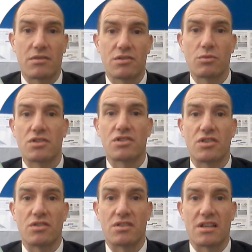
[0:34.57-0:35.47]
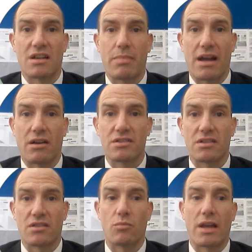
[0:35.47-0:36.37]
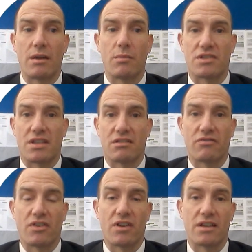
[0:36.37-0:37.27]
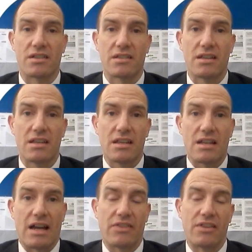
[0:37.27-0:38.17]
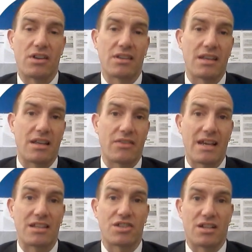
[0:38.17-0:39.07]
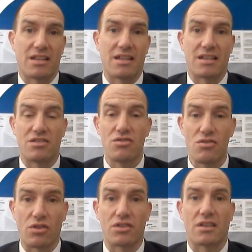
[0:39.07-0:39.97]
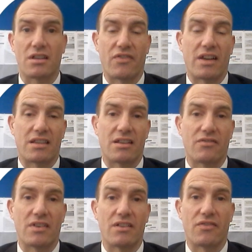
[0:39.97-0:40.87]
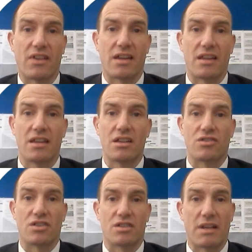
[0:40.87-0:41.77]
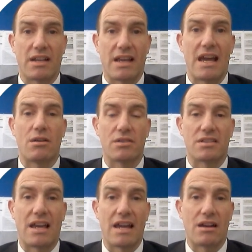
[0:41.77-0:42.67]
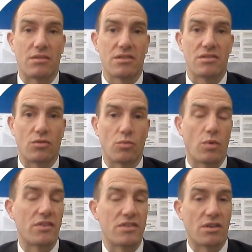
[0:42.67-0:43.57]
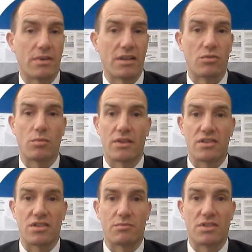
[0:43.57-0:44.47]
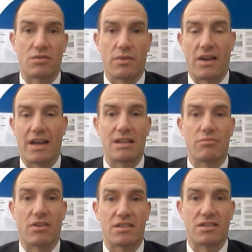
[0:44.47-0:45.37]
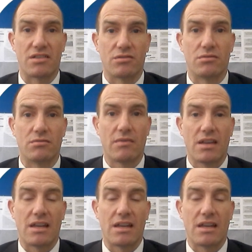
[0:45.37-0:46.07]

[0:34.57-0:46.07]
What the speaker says: We talk to students about the way in which they revise and the idea that actually it's not effective if they just spend hours and hours on one topic or one subject without any breaks at all.